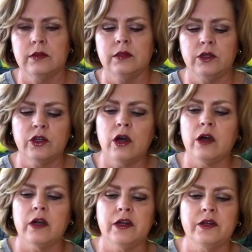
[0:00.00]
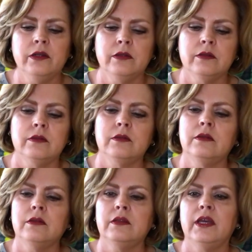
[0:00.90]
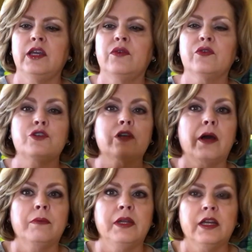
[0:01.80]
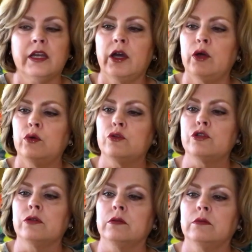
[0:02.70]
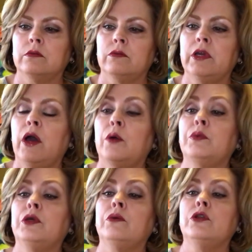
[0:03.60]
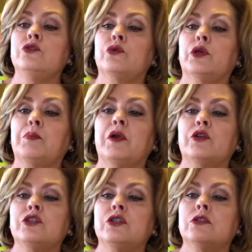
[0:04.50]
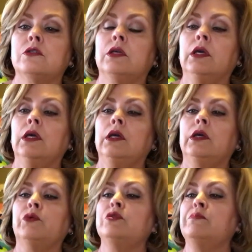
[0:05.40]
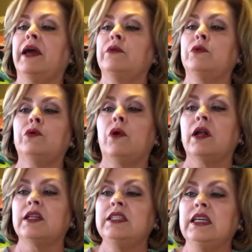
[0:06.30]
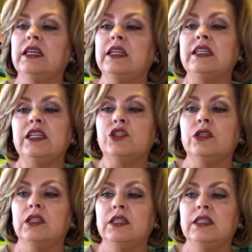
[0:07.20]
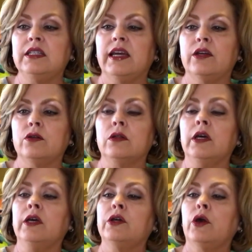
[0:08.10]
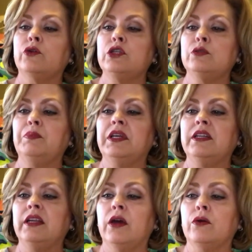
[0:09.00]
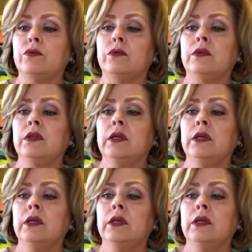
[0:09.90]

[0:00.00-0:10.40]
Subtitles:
Little card. Thank you for shopping at Coach. We hope you enjoy your purchase. It was made with quality and attention to detail. Coach has been known